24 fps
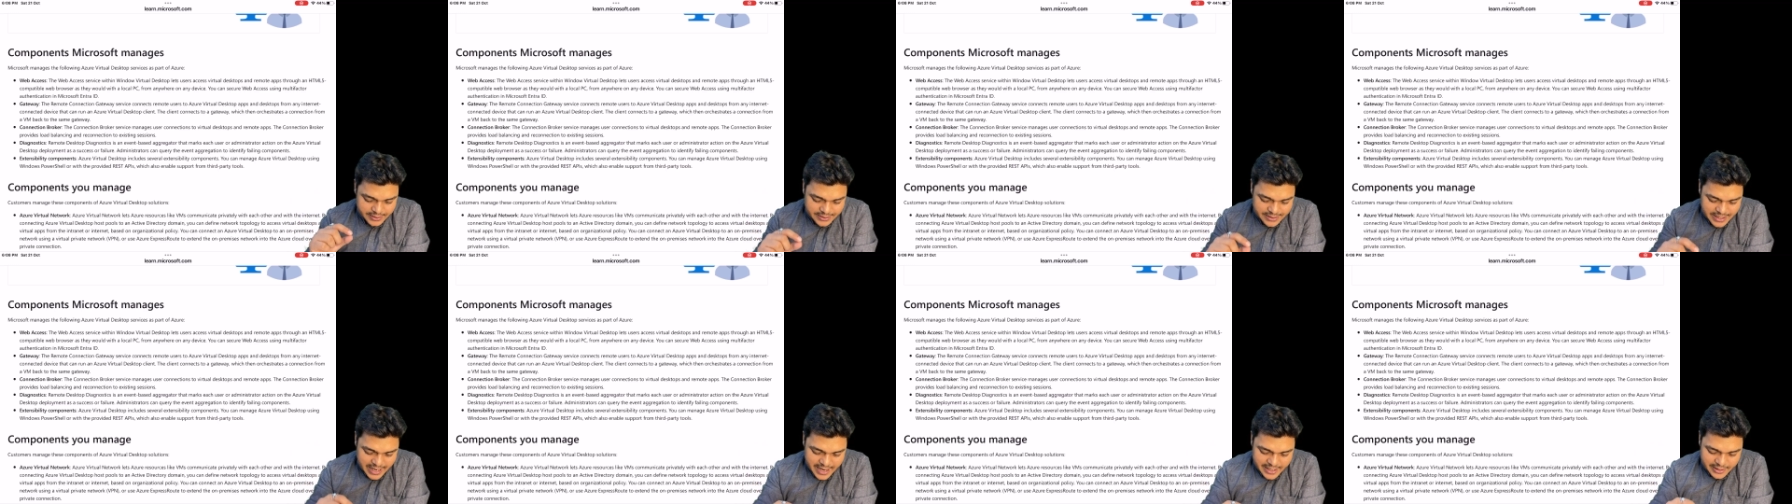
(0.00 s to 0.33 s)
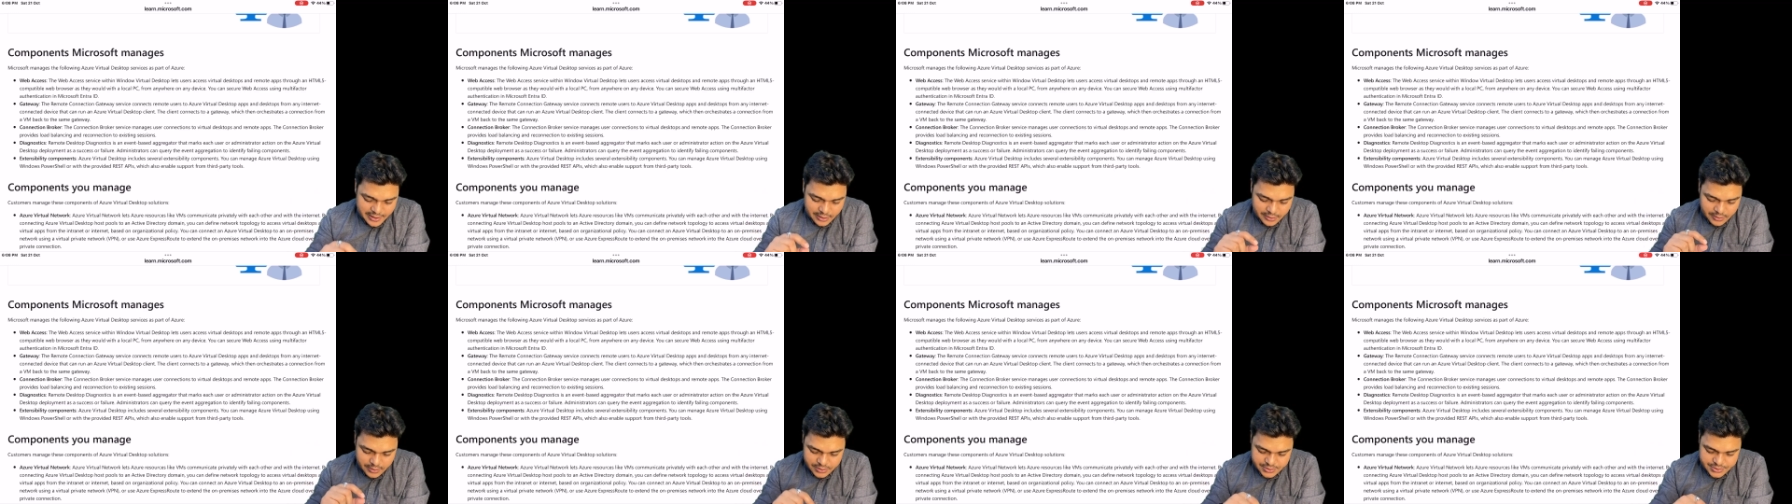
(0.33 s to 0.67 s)

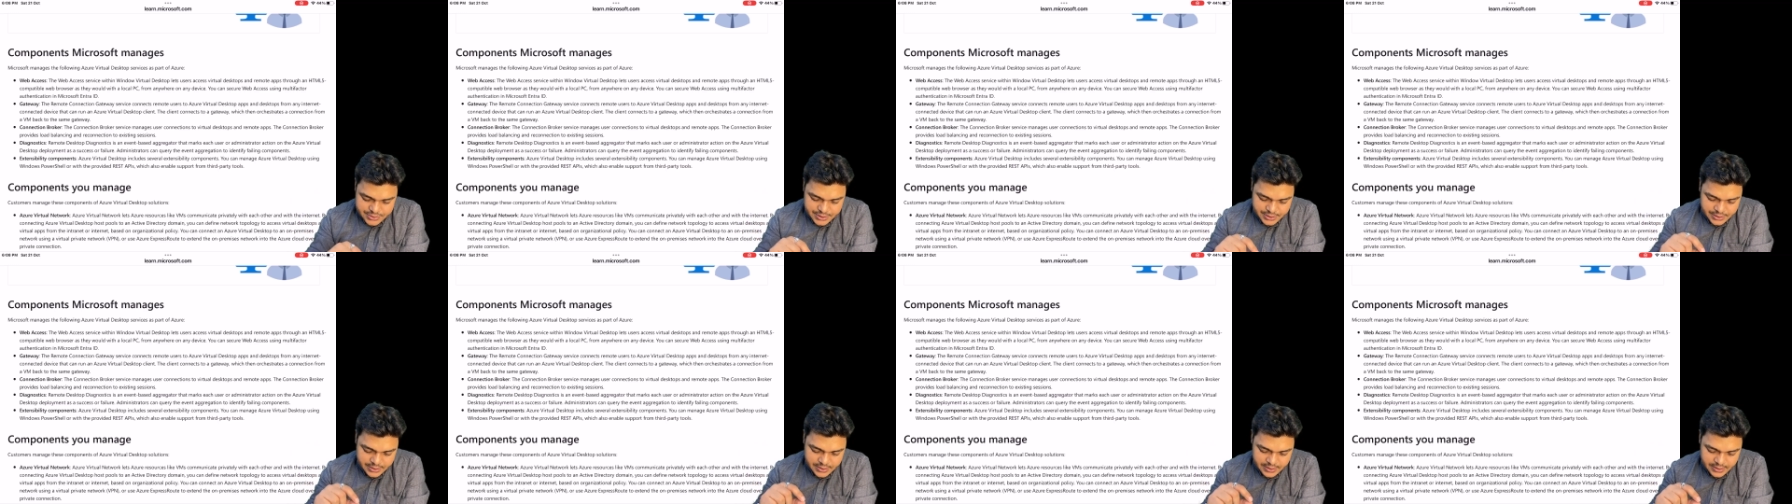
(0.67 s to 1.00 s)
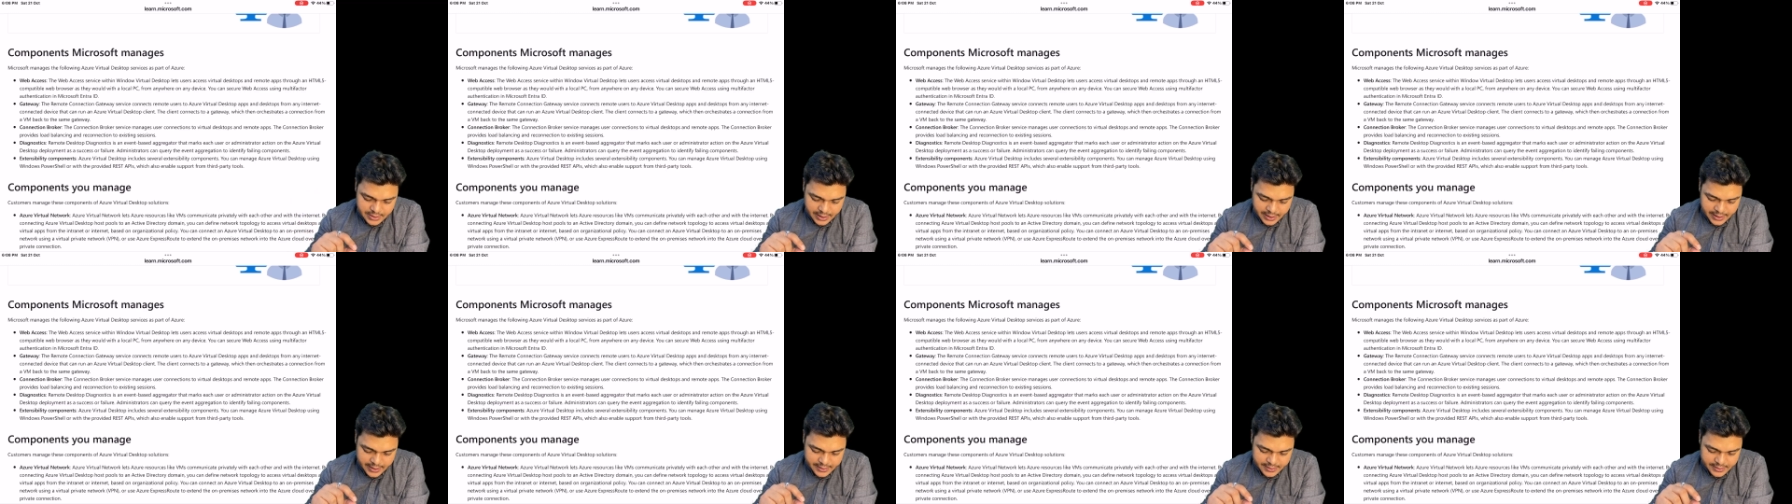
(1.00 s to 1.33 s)
diagnostic
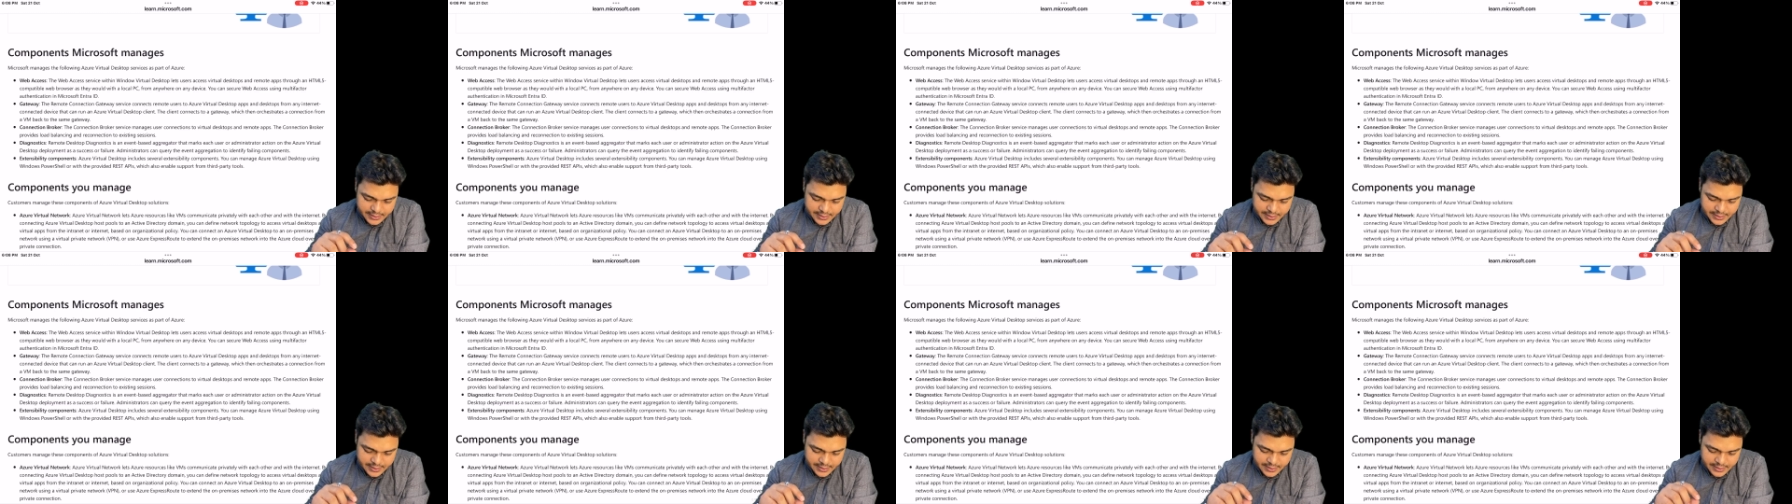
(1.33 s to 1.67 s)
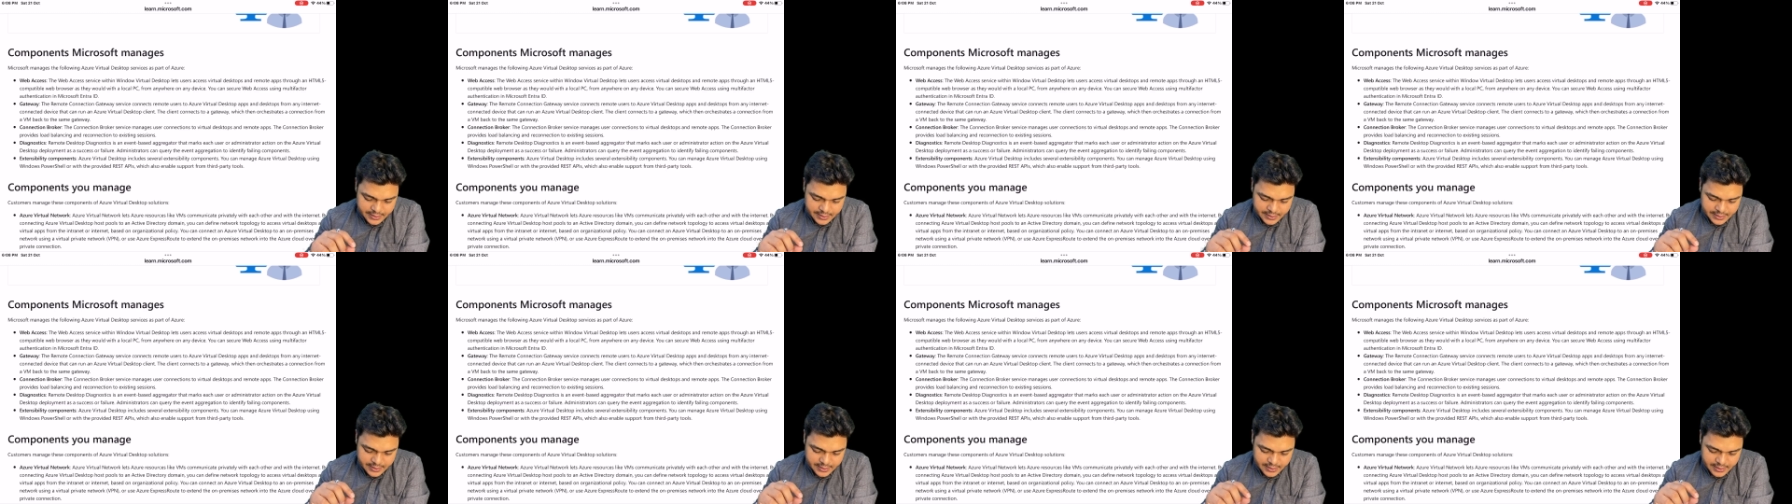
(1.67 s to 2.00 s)
and uh,